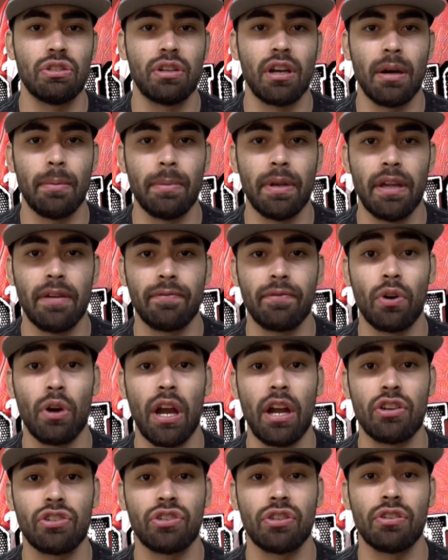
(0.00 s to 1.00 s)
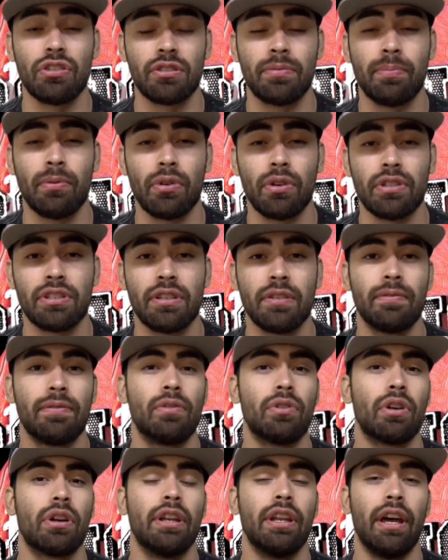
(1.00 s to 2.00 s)
coming in for Airshow Sports
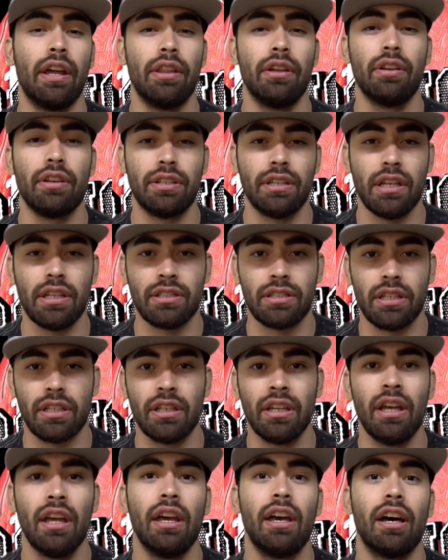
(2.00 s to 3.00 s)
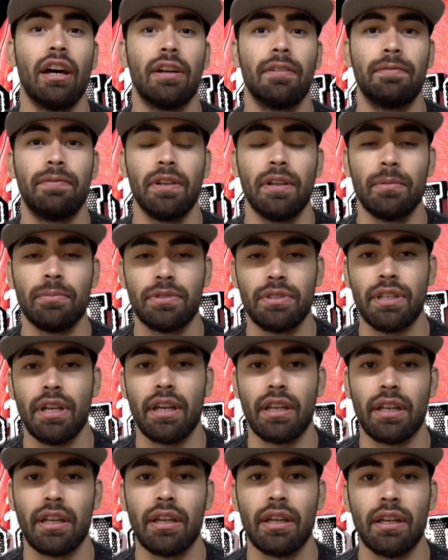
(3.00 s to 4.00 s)
for another edition of Film
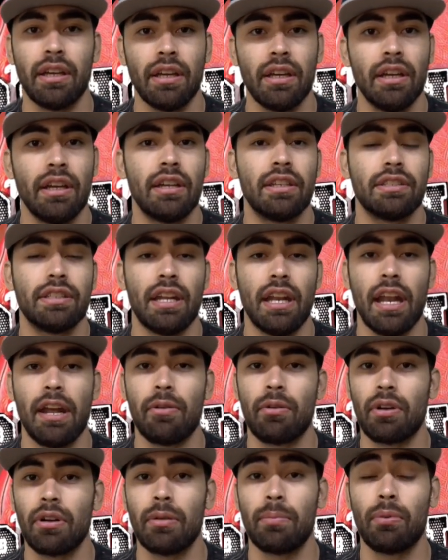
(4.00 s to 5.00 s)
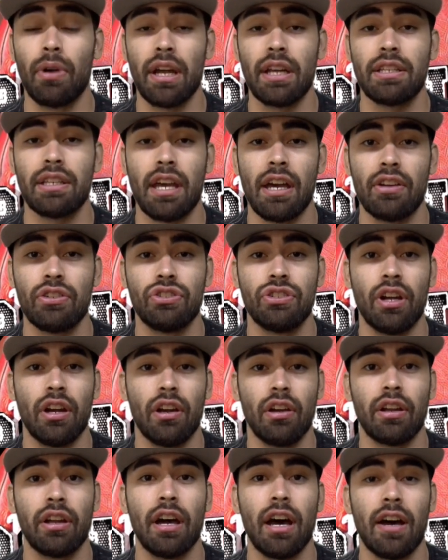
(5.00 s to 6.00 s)
Study. Today we're going to break down
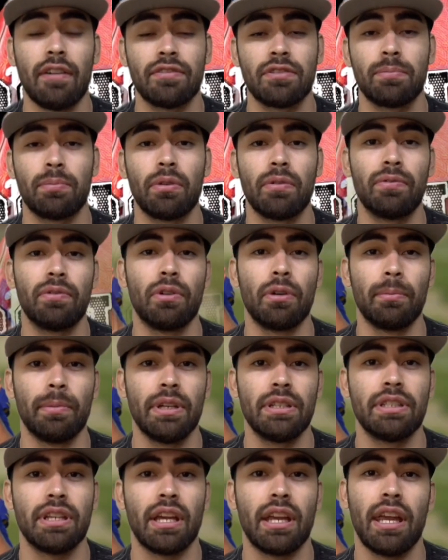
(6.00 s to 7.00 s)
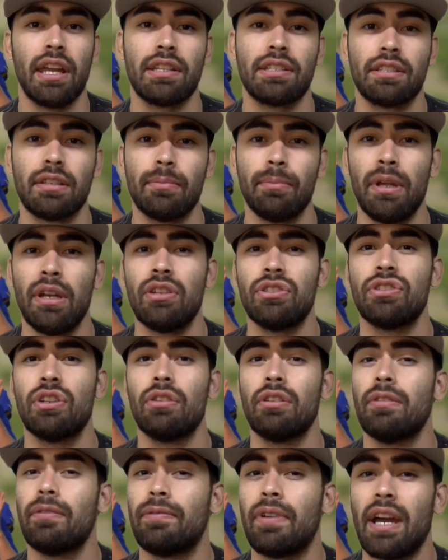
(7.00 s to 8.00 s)
Jared Goff's performance against the
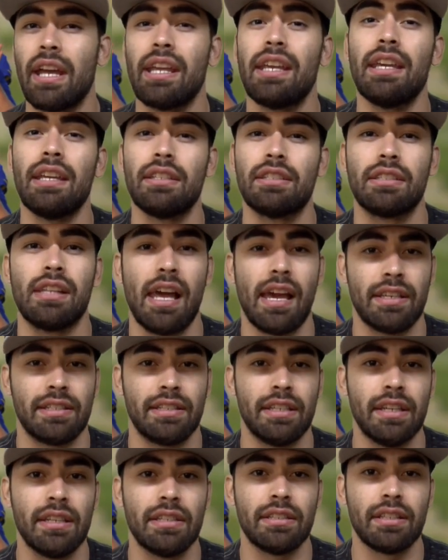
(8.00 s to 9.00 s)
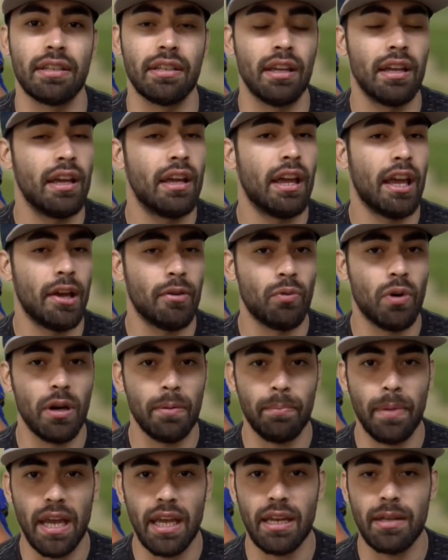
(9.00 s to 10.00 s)
Minnesota Vikings last season and what
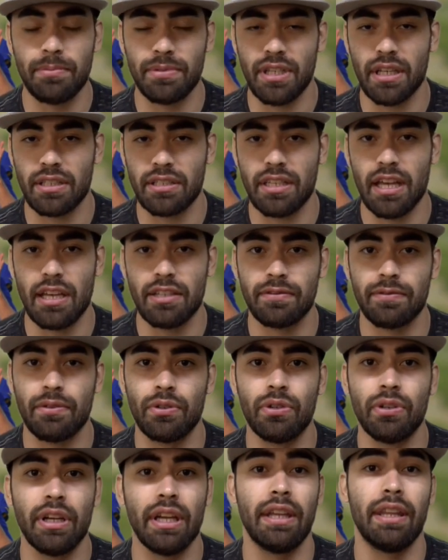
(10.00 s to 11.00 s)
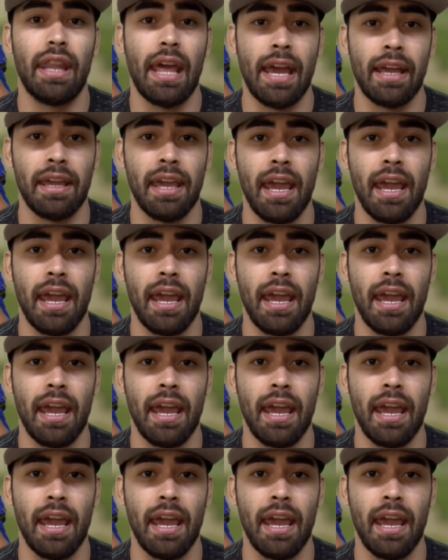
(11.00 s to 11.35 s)
made him successful in that